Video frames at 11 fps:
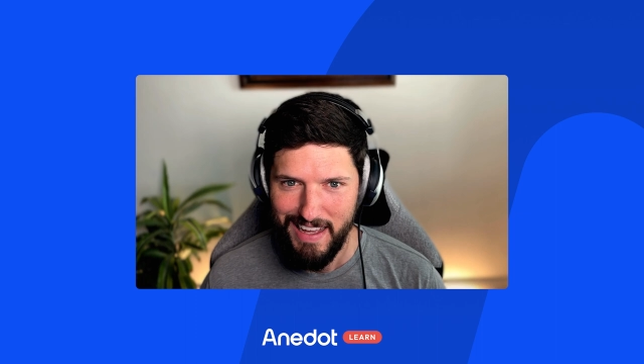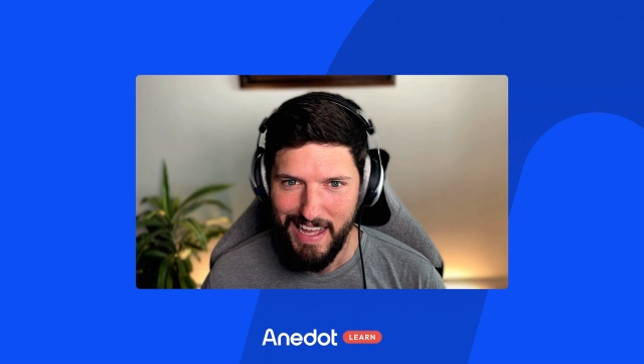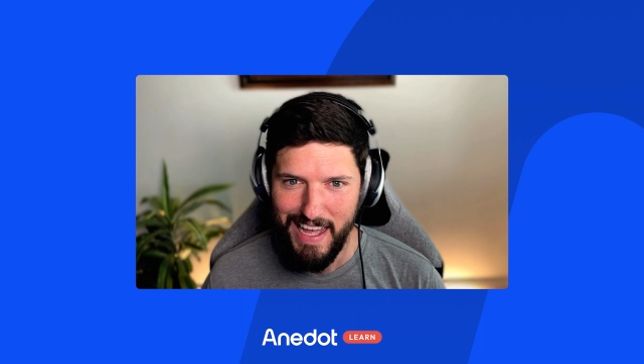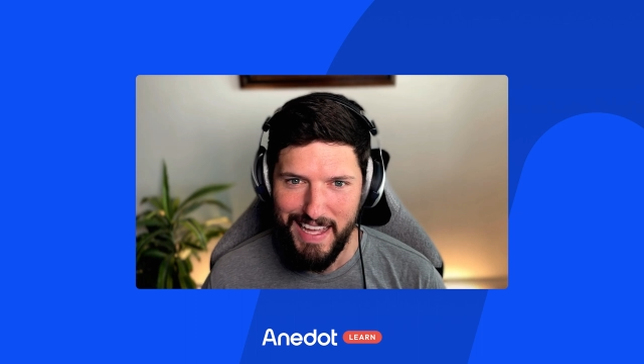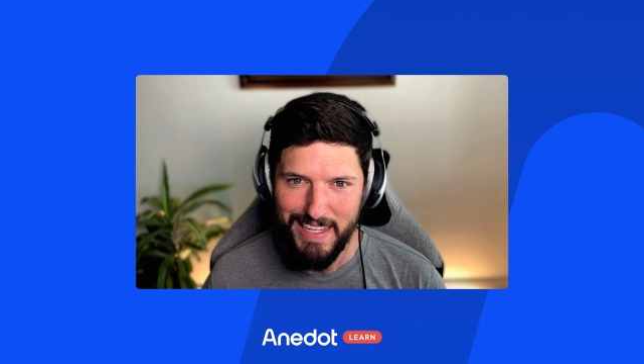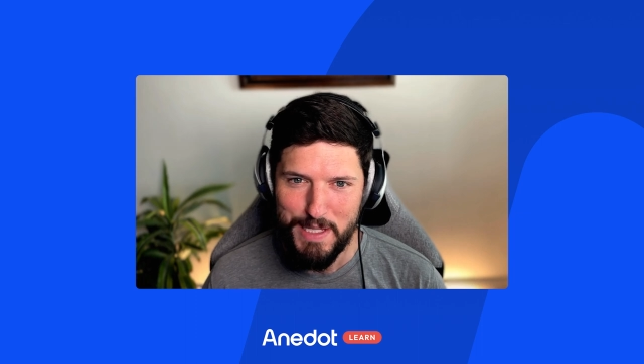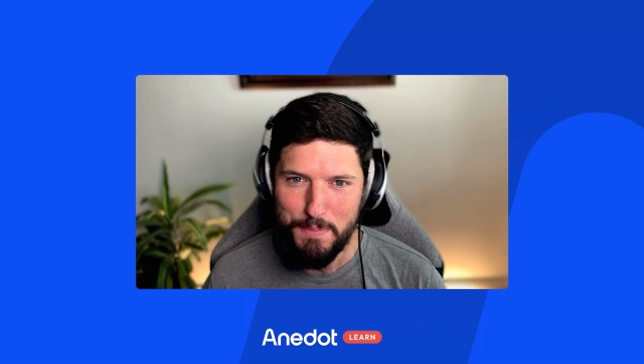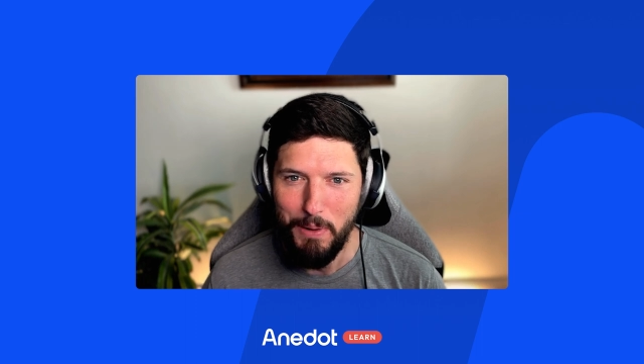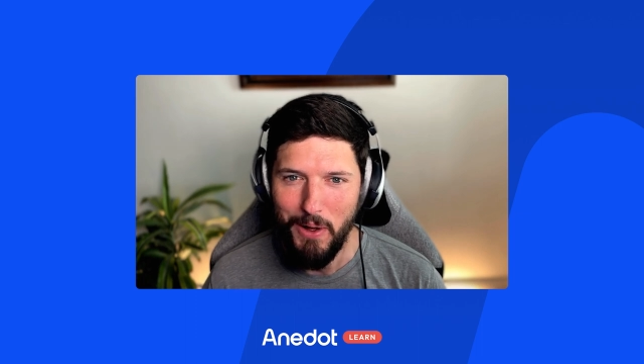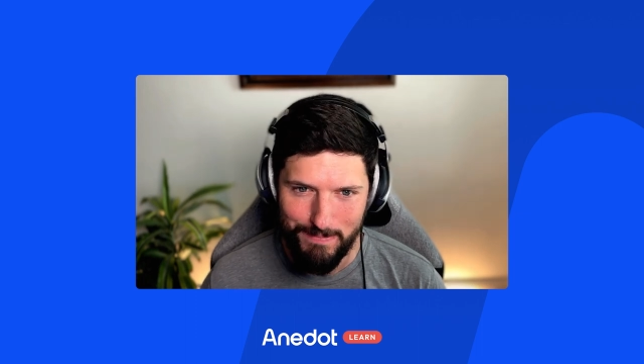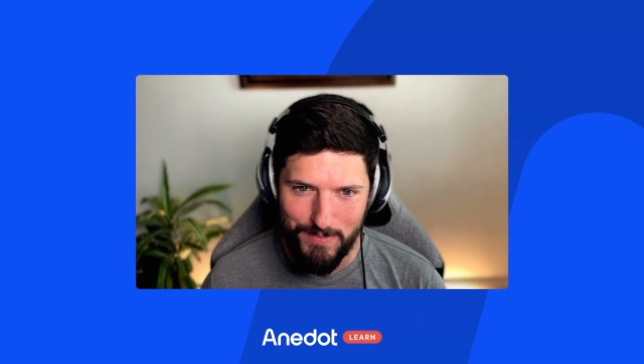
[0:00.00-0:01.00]
Hey, it's
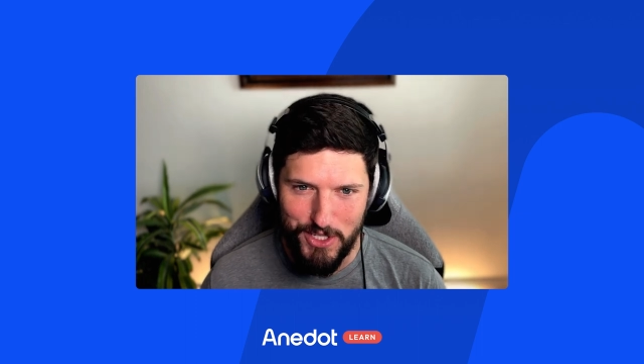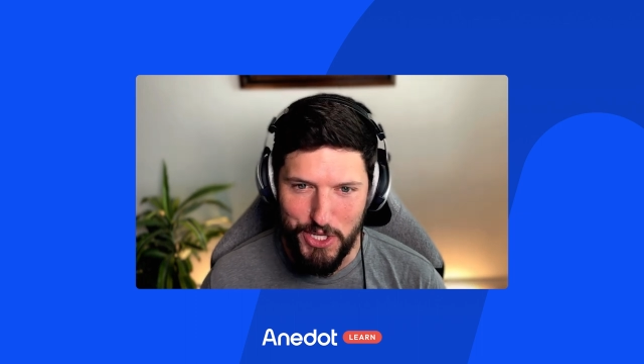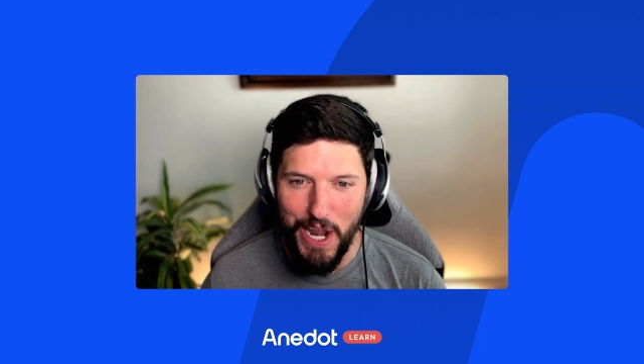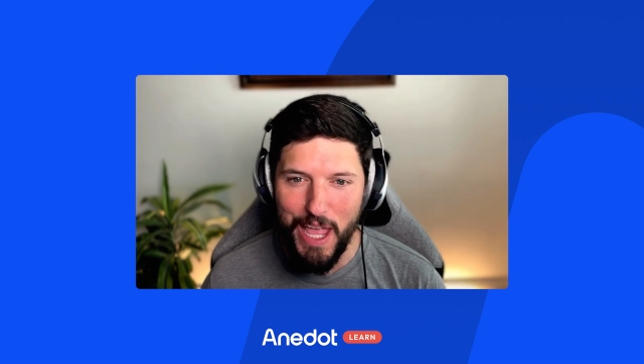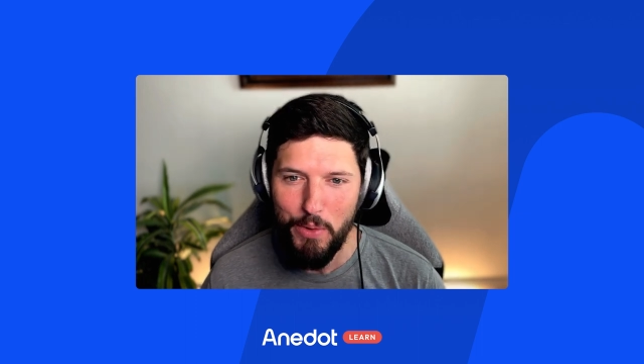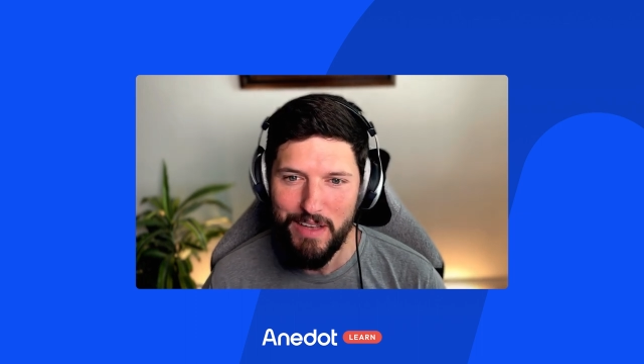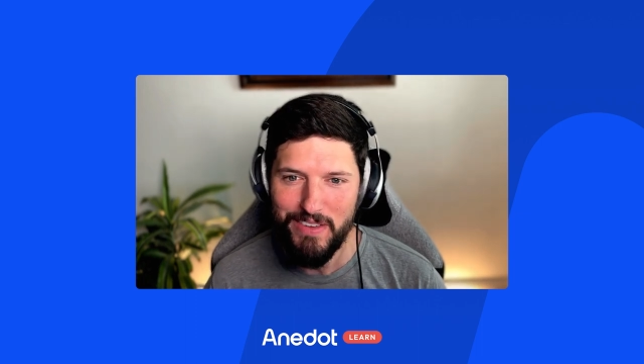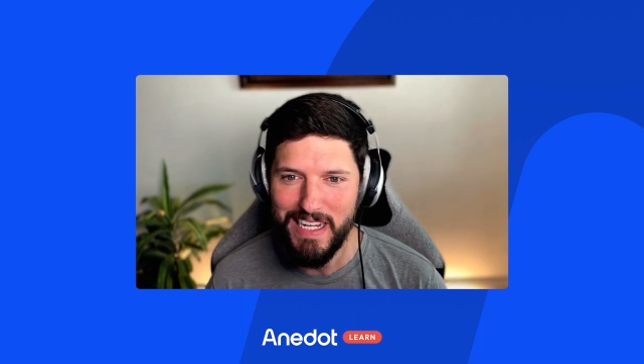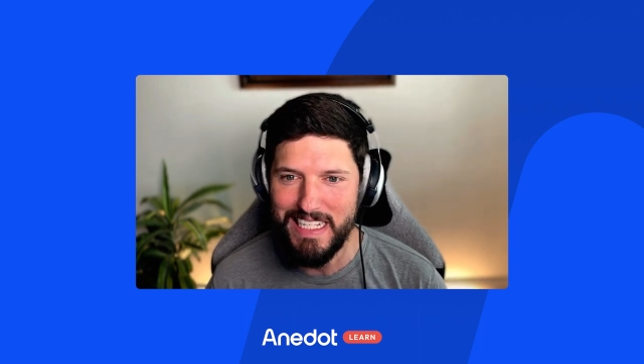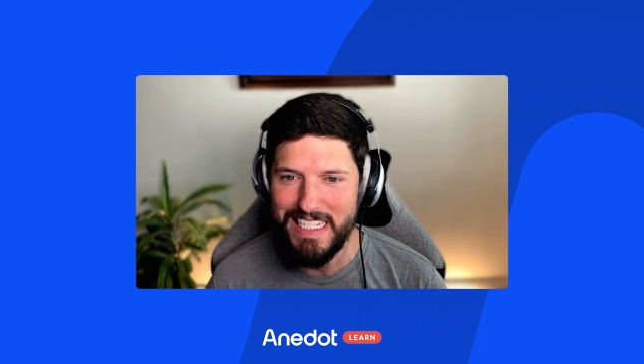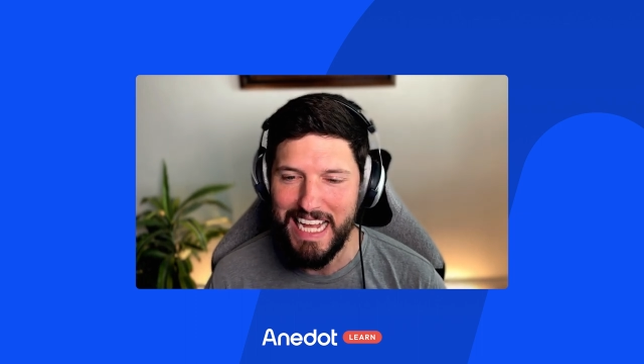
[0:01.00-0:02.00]
Paul. Today we have an
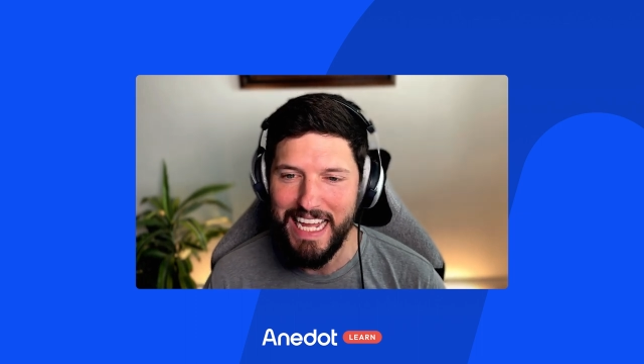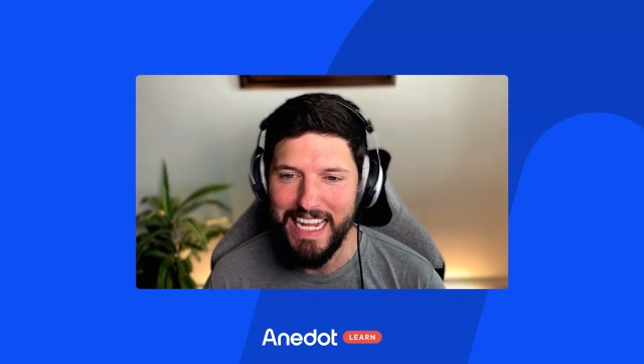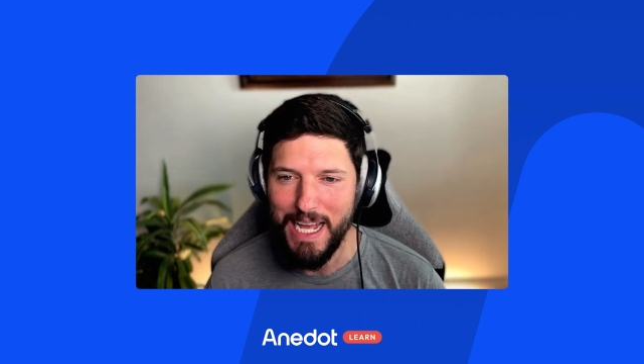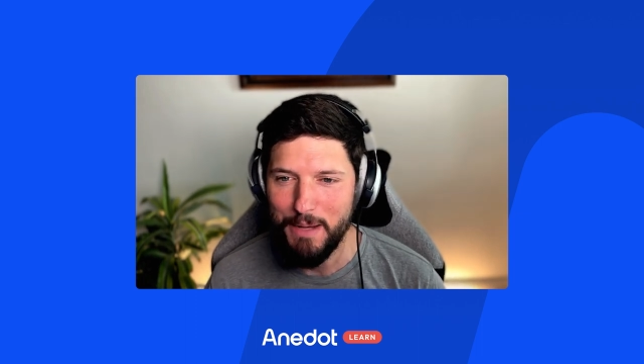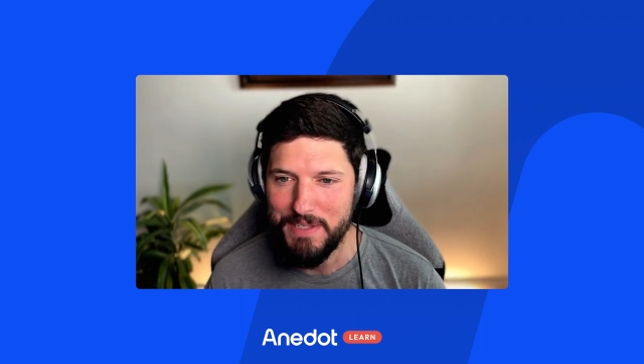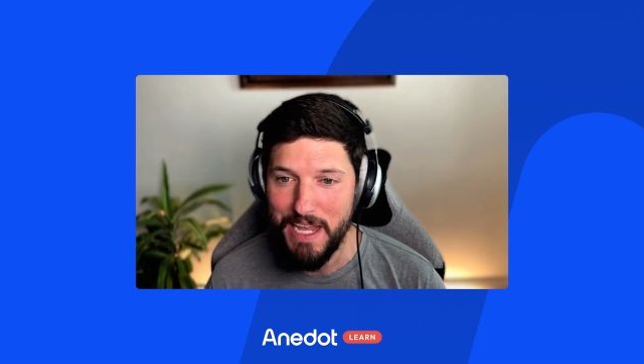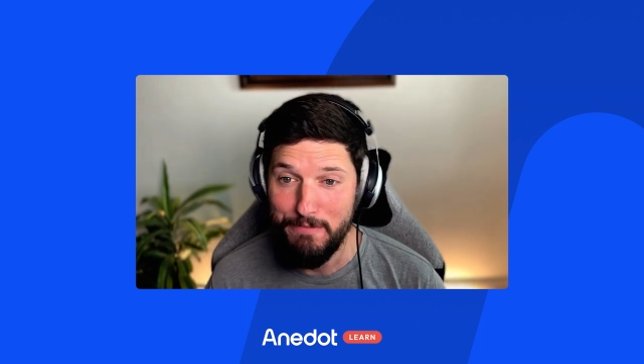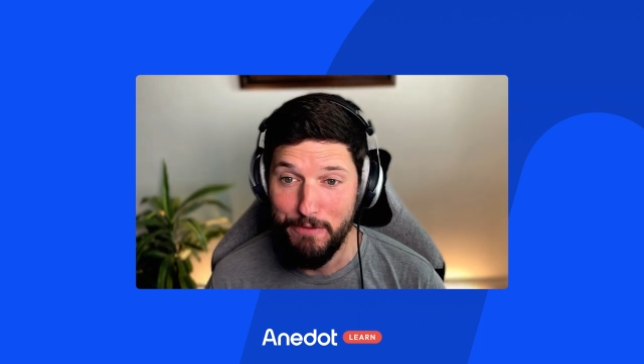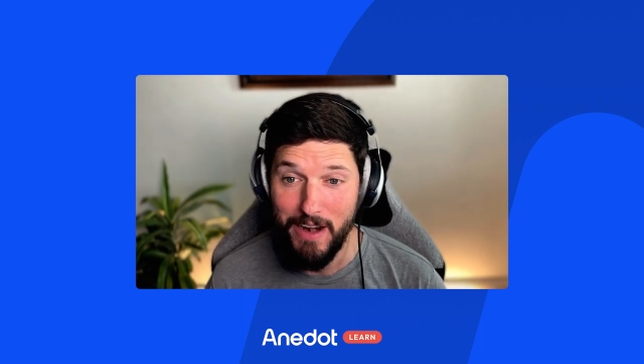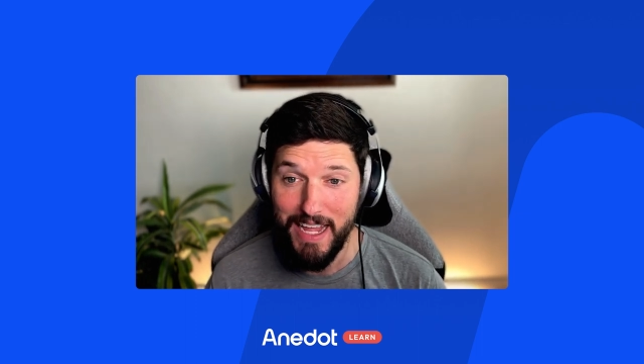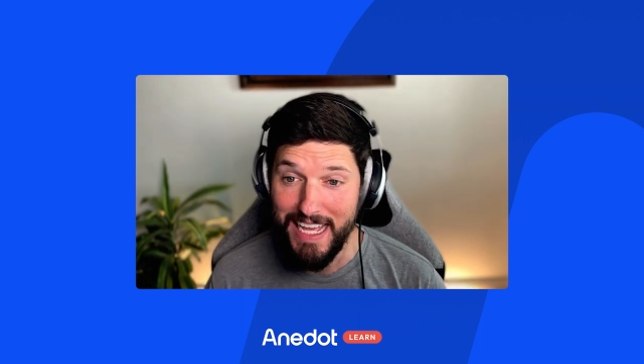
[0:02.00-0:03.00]
exciting update for